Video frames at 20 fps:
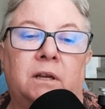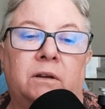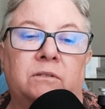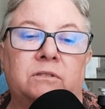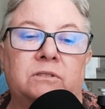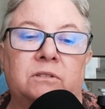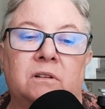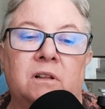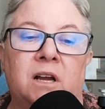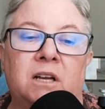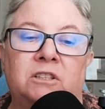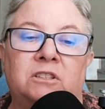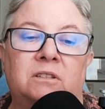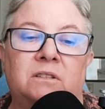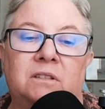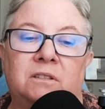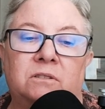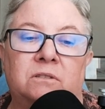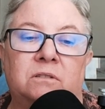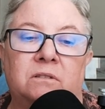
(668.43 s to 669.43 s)
It was
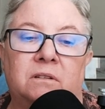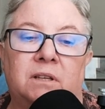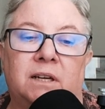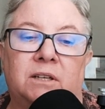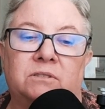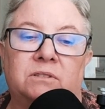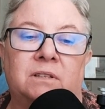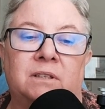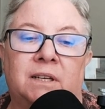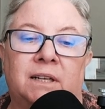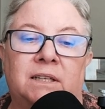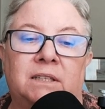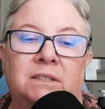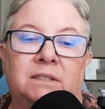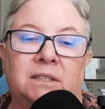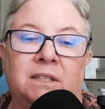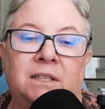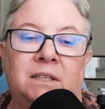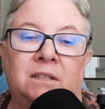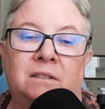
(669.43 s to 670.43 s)
launched in
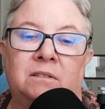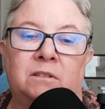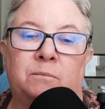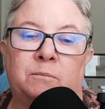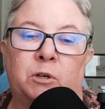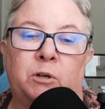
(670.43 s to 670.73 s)
2019.